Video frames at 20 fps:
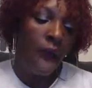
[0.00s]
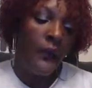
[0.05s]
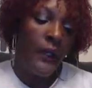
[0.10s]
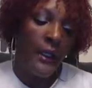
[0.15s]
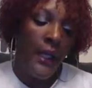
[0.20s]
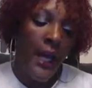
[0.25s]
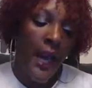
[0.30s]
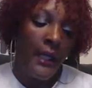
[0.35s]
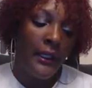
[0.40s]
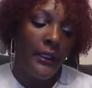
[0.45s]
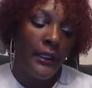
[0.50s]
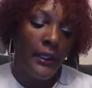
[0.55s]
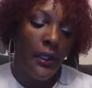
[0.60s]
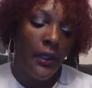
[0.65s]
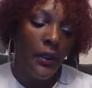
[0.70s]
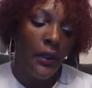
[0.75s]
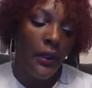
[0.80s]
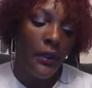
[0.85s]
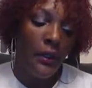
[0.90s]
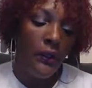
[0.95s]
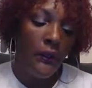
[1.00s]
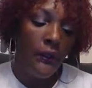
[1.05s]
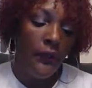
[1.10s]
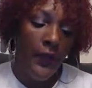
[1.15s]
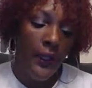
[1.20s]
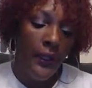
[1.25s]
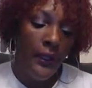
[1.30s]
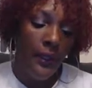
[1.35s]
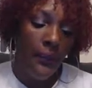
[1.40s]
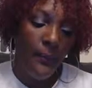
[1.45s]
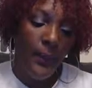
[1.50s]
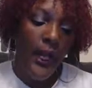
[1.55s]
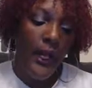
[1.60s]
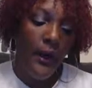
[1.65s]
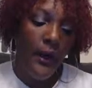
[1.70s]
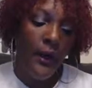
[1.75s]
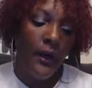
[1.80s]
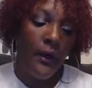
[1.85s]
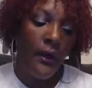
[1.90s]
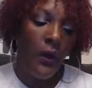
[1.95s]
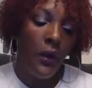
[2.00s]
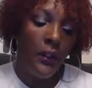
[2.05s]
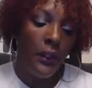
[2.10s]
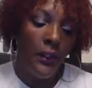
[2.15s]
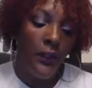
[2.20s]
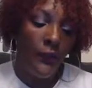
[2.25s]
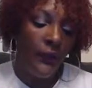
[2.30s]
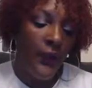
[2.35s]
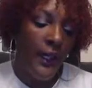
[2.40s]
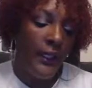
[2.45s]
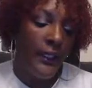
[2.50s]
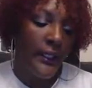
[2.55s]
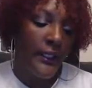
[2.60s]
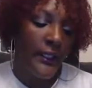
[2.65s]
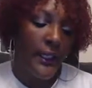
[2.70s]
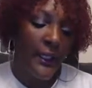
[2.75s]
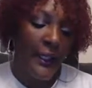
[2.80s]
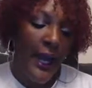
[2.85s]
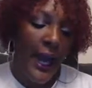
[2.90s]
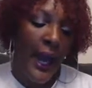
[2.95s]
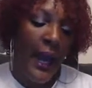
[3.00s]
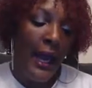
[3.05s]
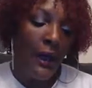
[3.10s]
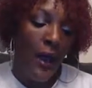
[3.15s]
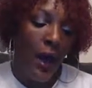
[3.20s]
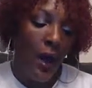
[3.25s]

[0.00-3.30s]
The non-custodial parent or the defendant did not